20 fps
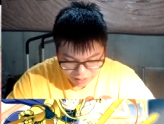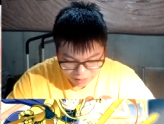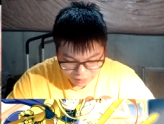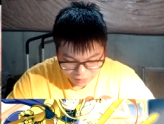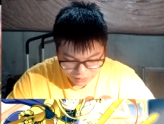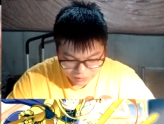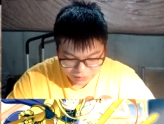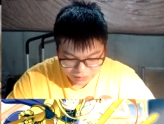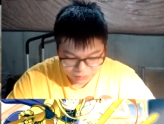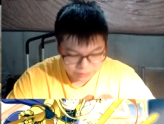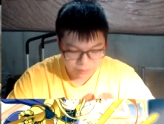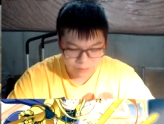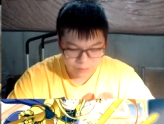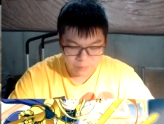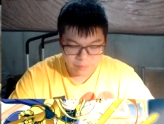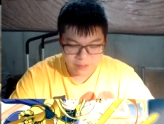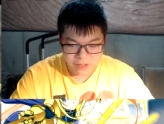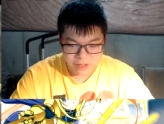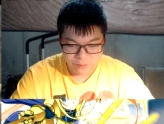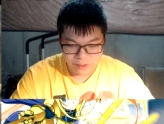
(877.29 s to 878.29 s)
You still kill
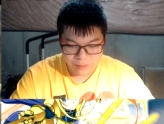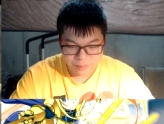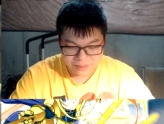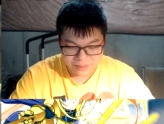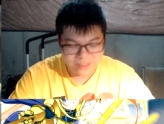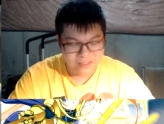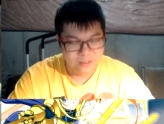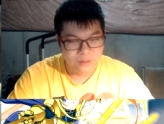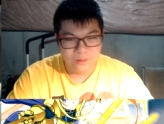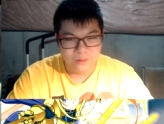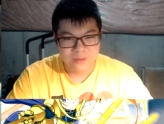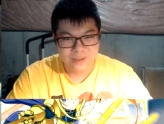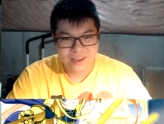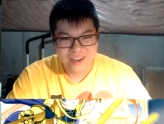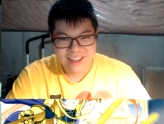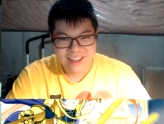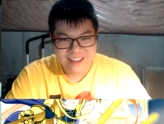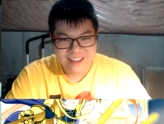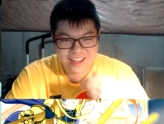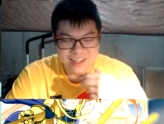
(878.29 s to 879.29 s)
him anyway, but still
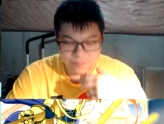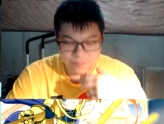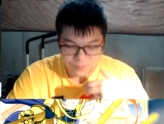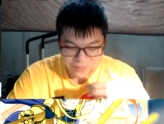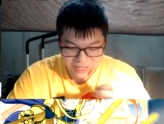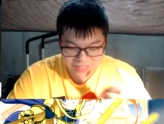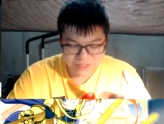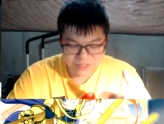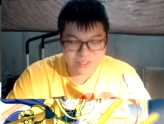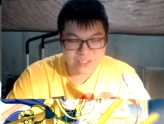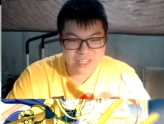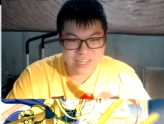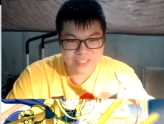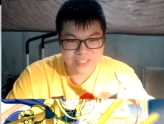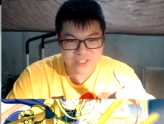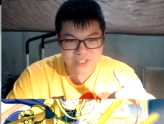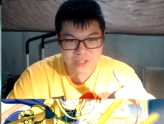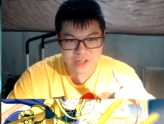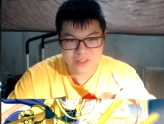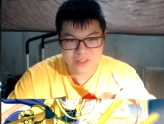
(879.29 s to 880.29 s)
as you guys
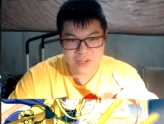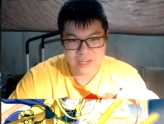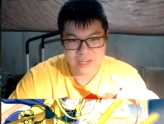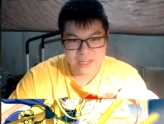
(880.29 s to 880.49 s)
saw there,